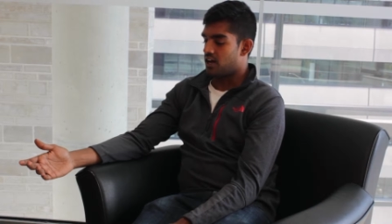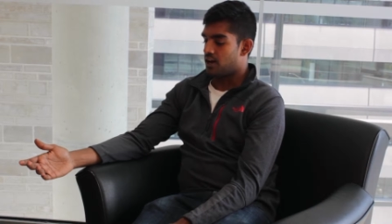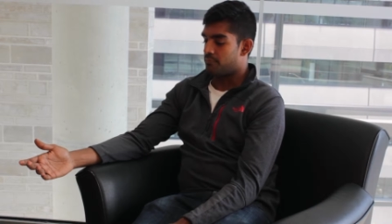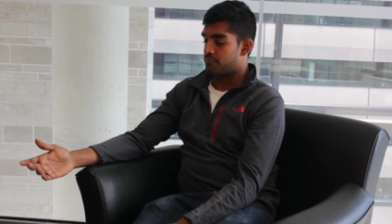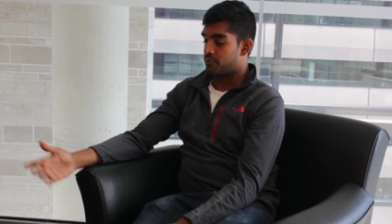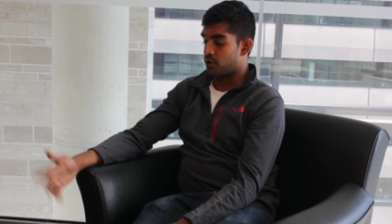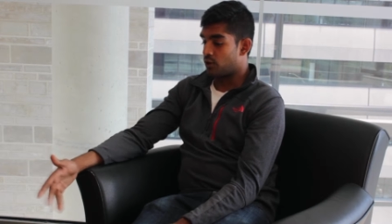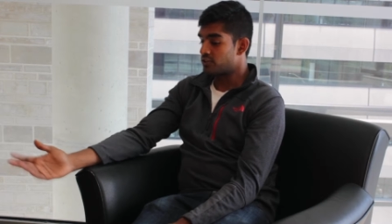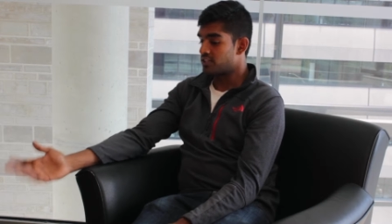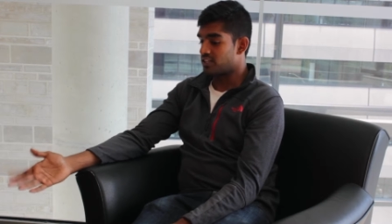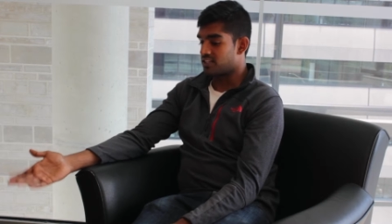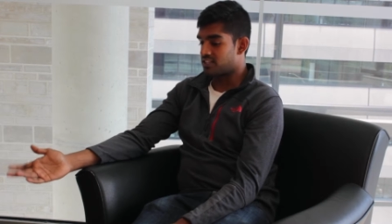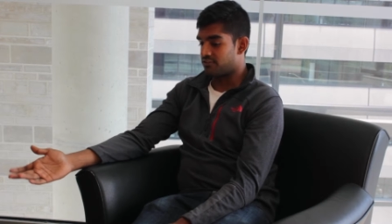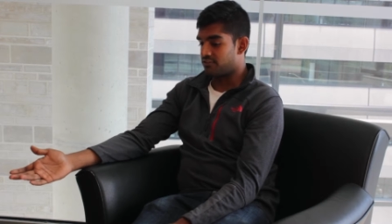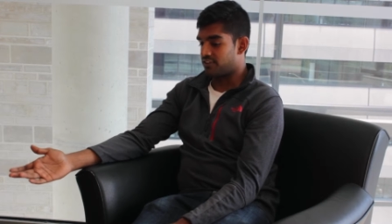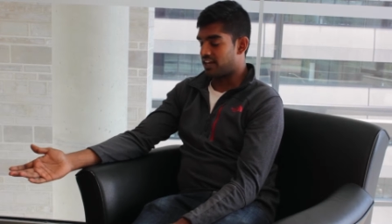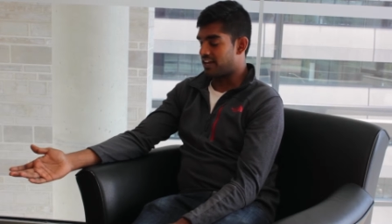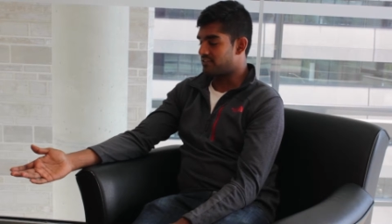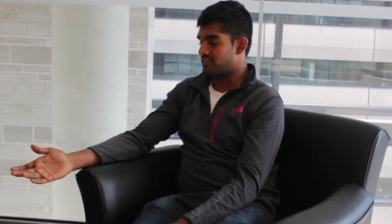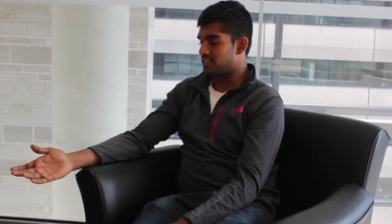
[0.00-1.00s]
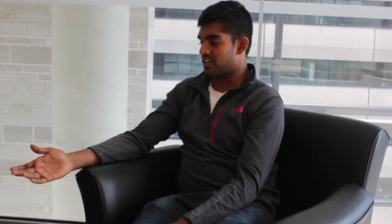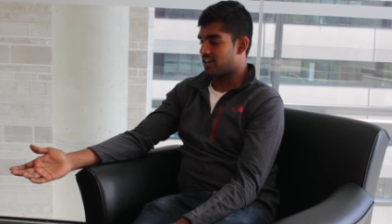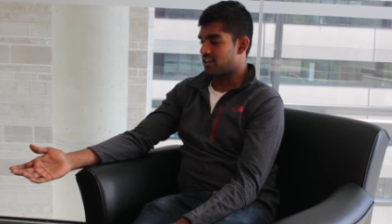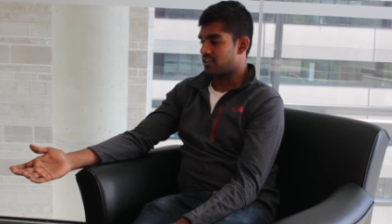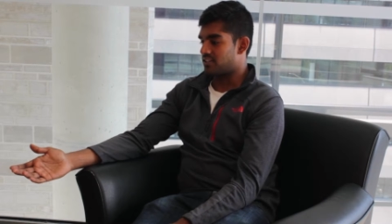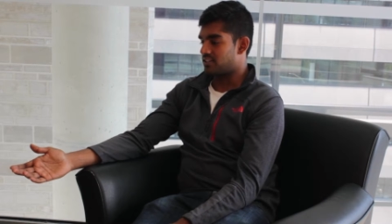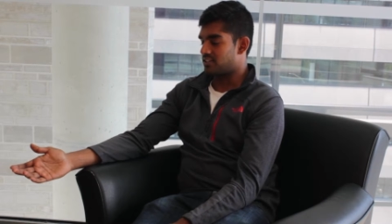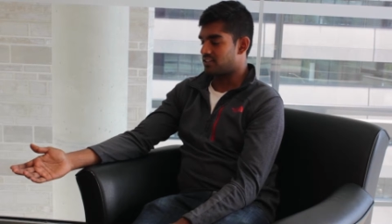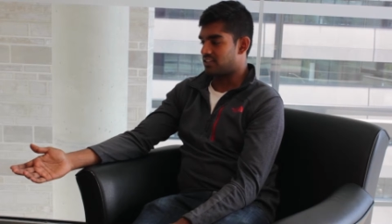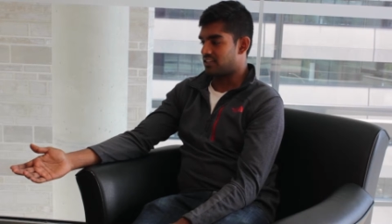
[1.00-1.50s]
process of life
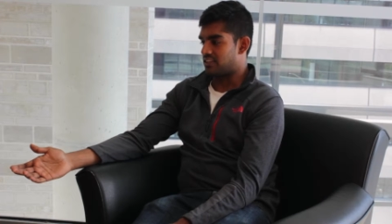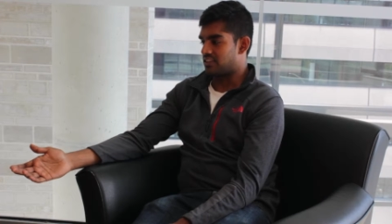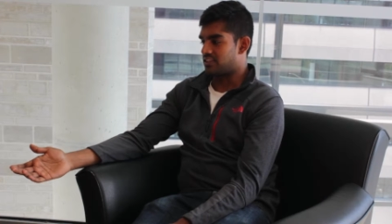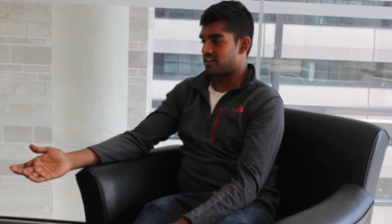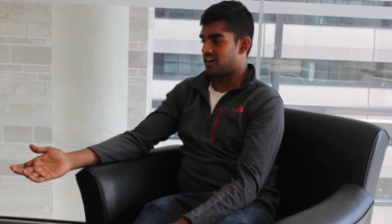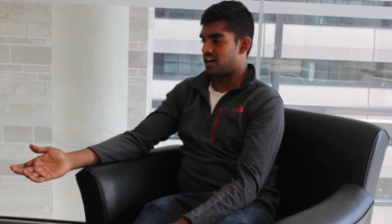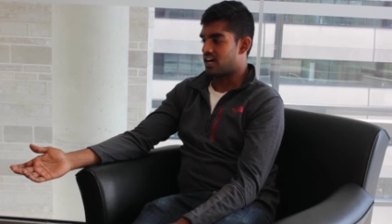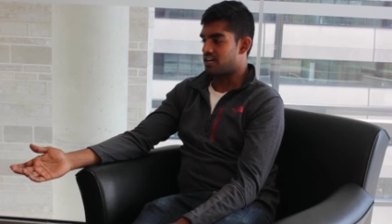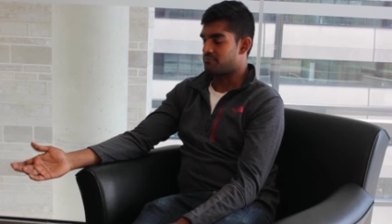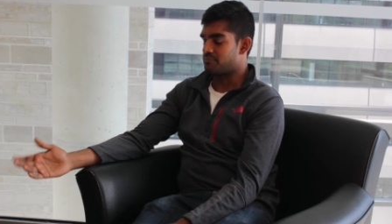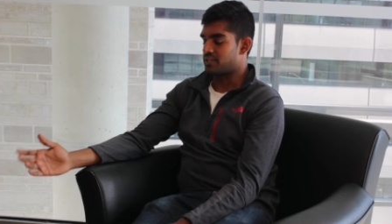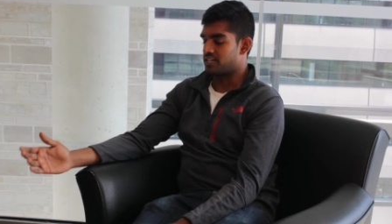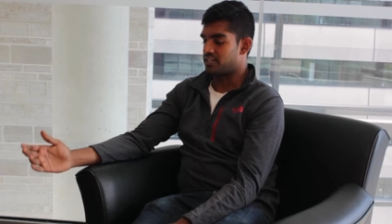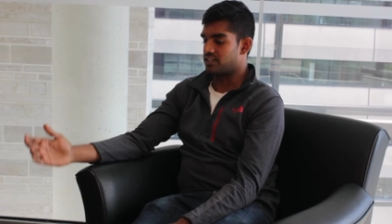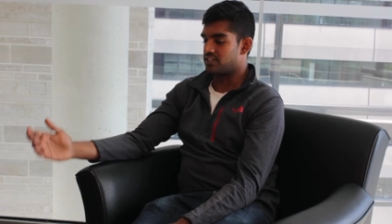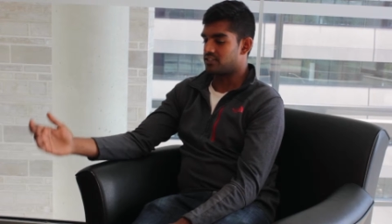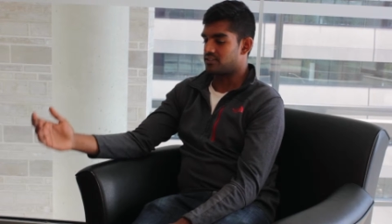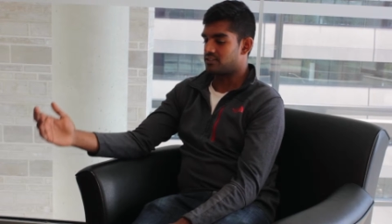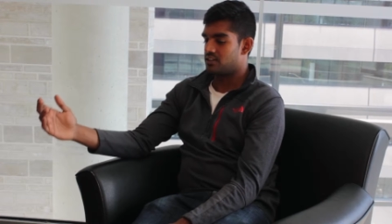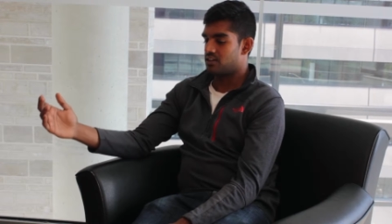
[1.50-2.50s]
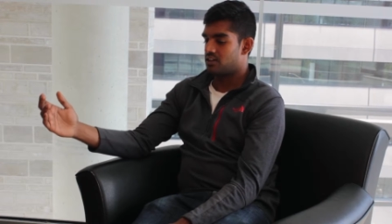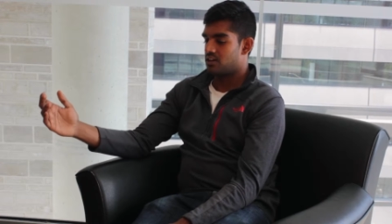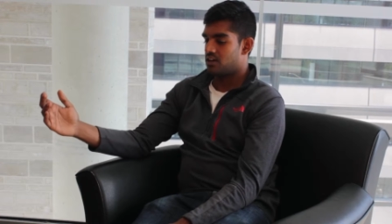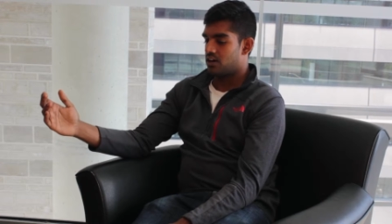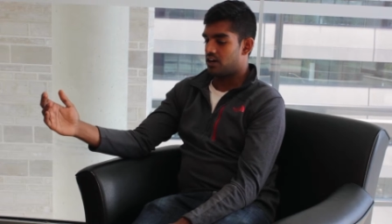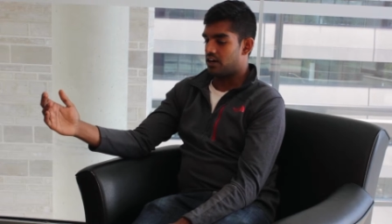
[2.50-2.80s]
sciences at the time because